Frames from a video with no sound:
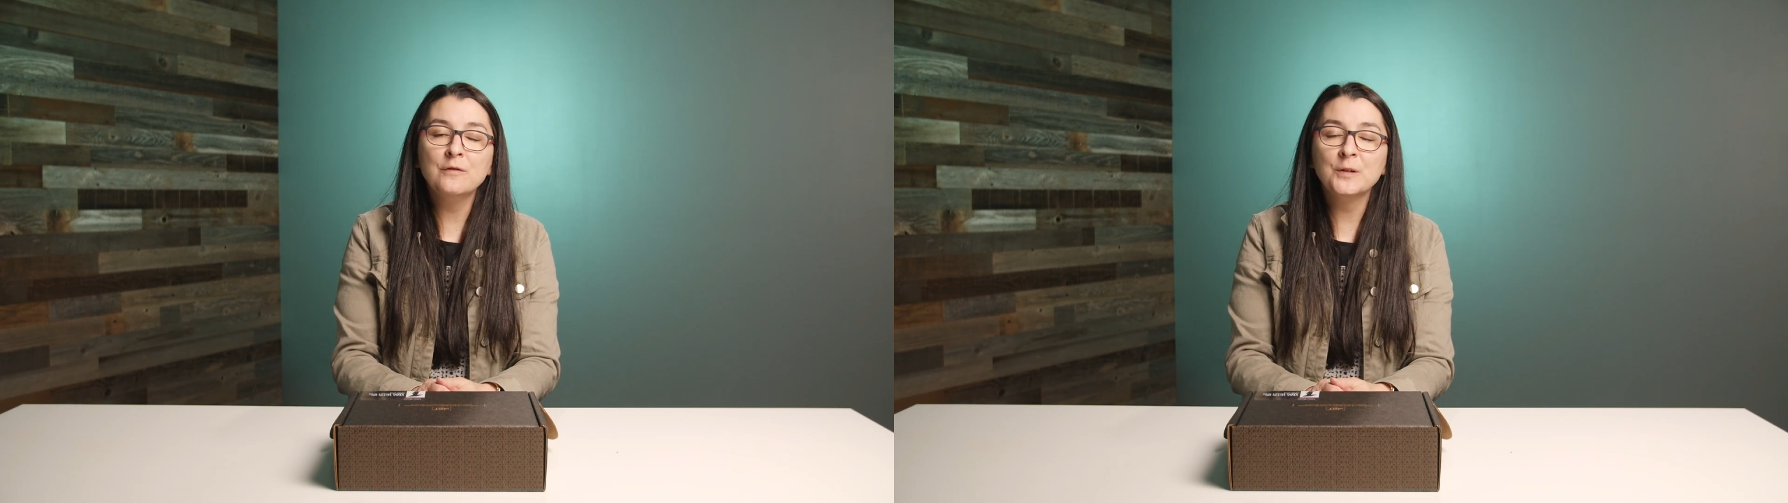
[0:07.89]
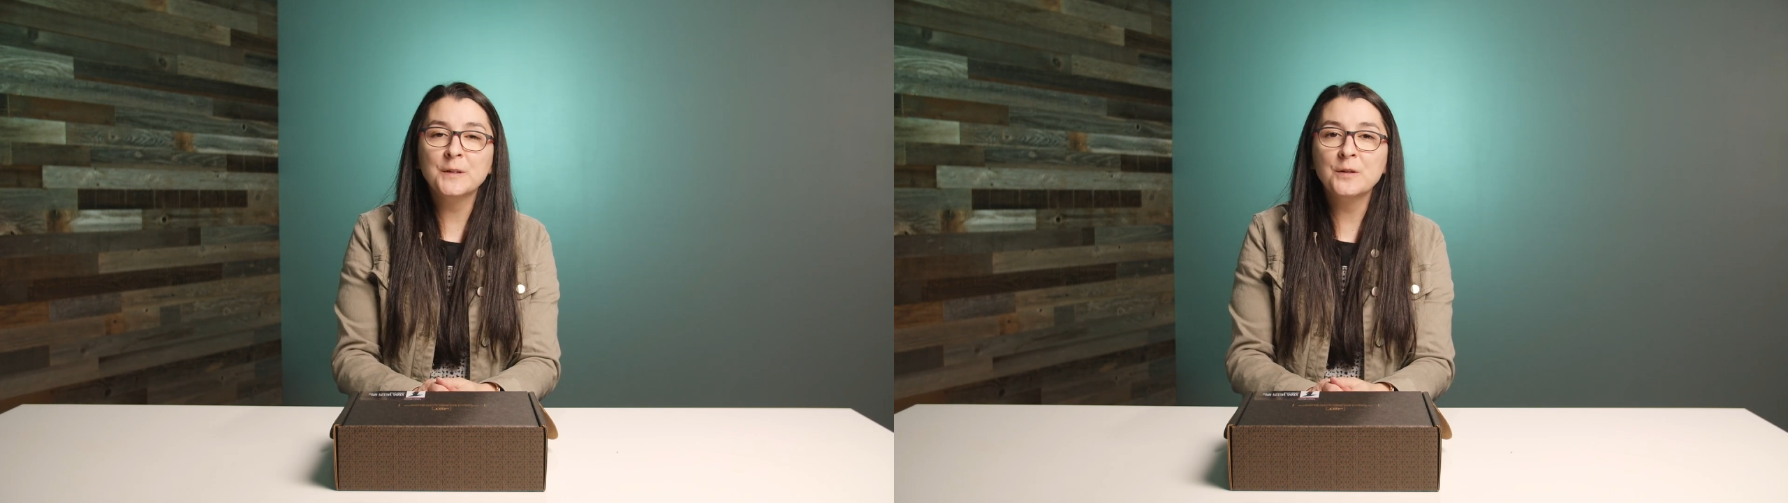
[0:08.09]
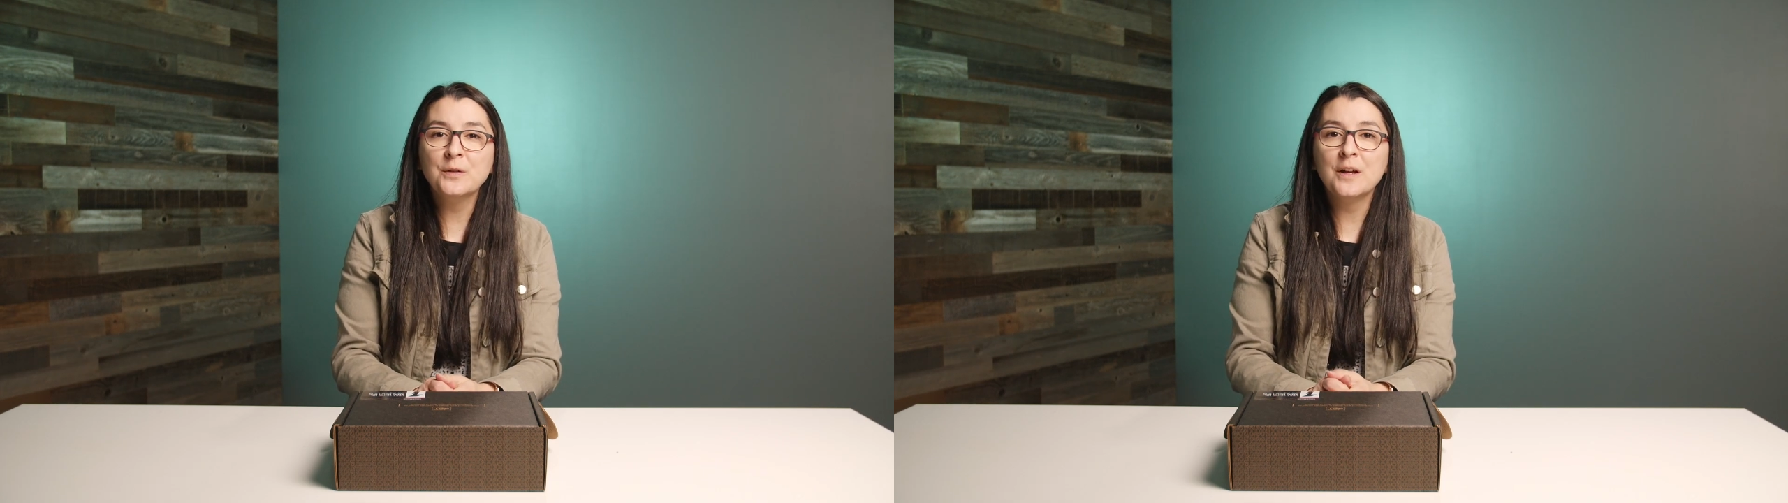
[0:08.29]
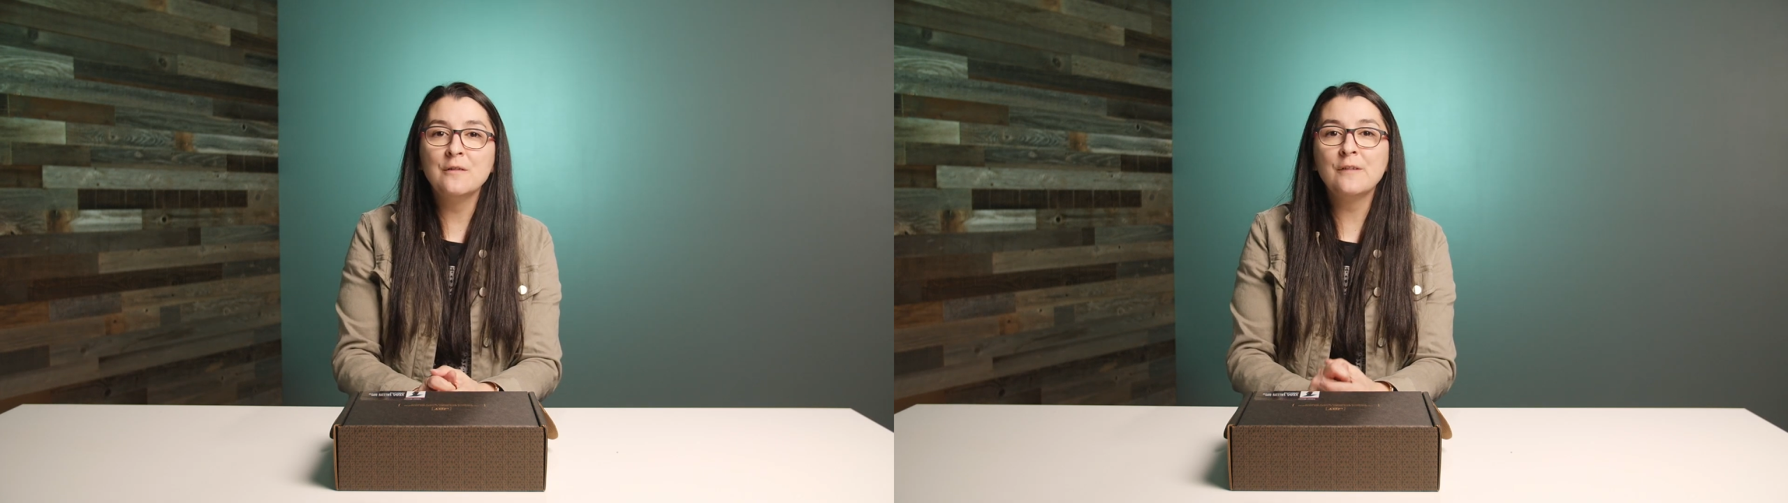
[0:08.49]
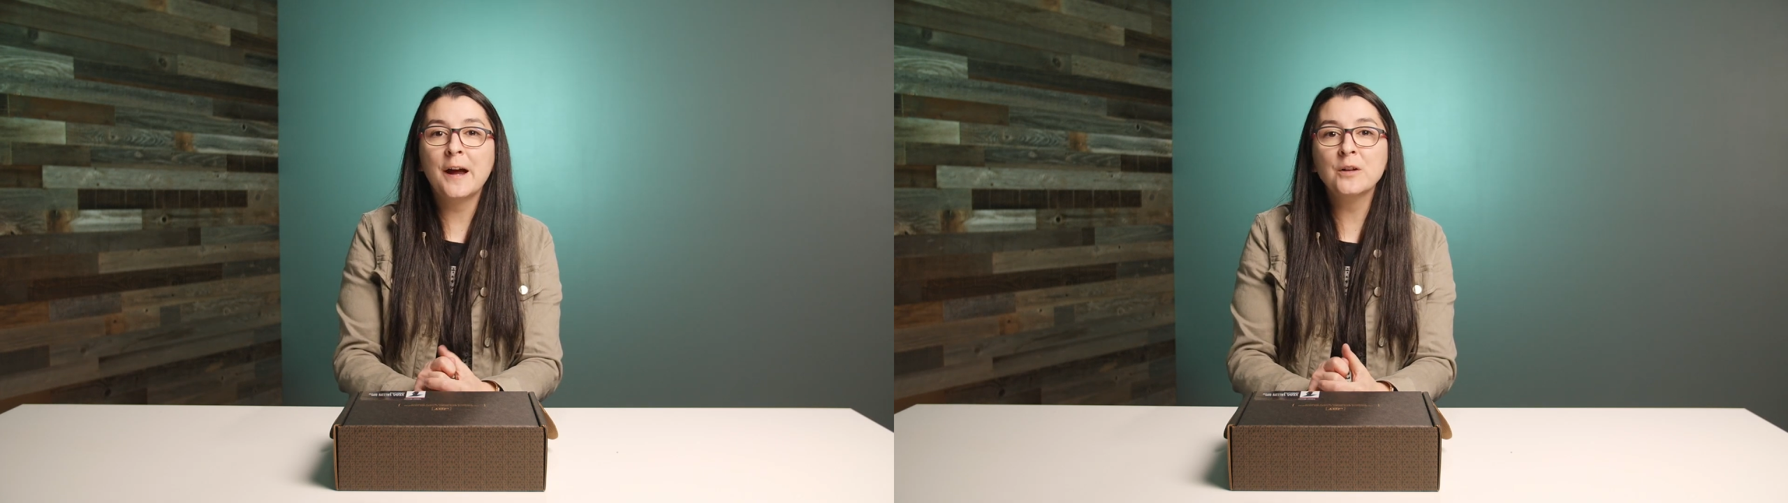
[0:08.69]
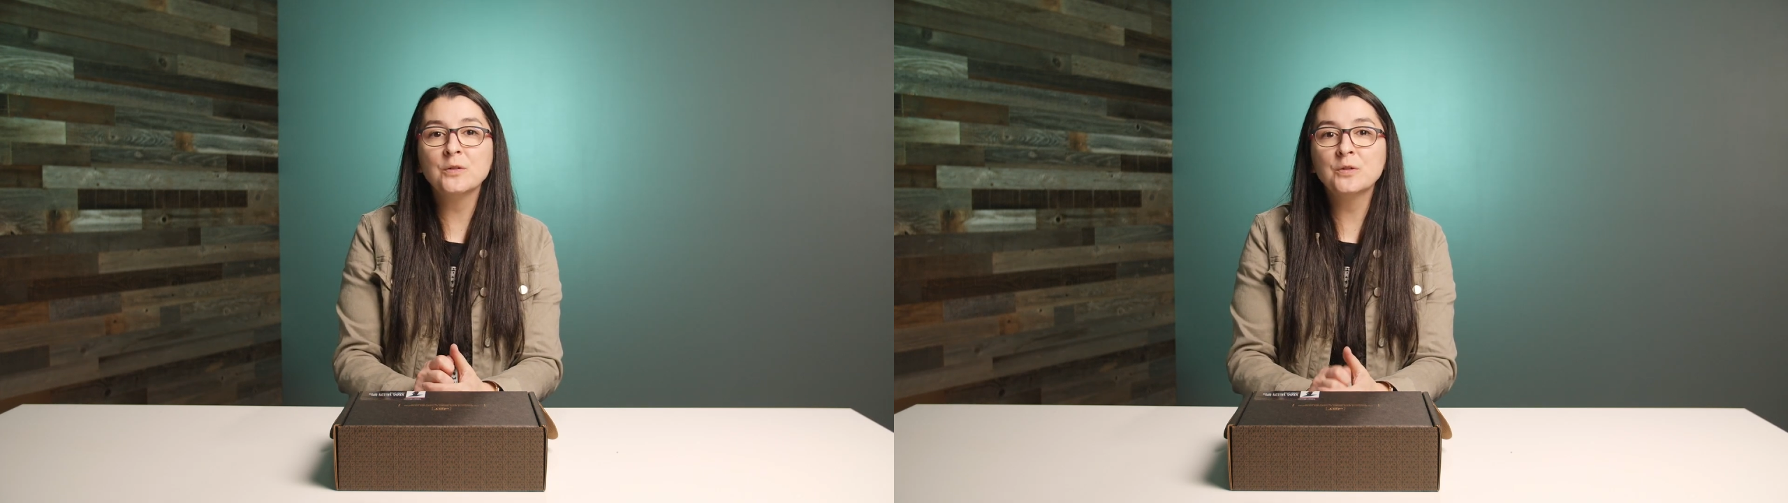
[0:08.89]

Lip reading: versatile, and vital